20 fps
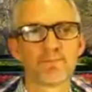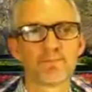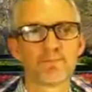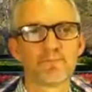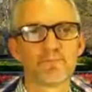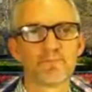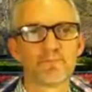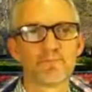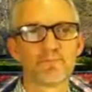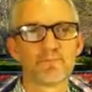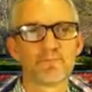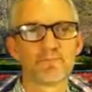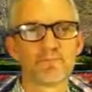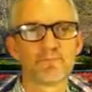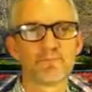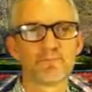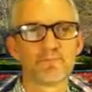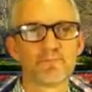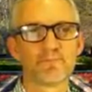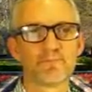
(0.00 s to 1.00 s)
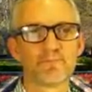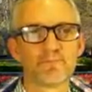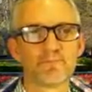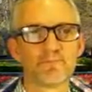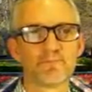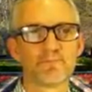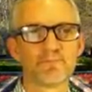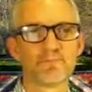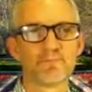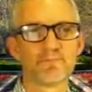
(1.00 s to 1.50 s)

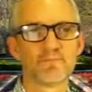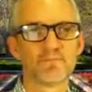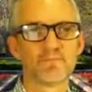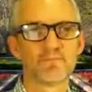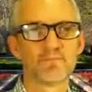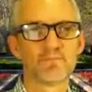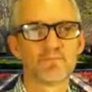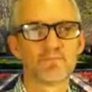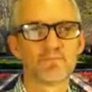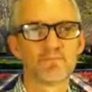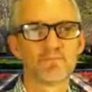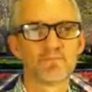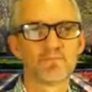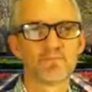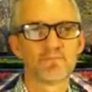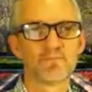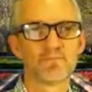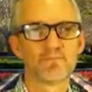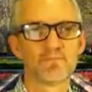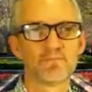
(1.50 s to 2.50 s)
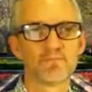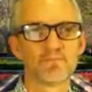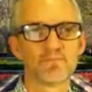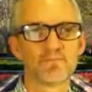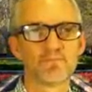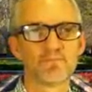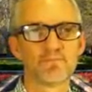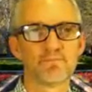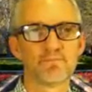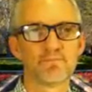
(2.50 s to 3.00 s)

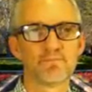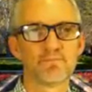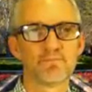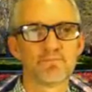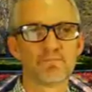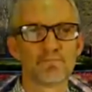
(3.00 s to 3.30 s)
No words are spoken by the person on screen.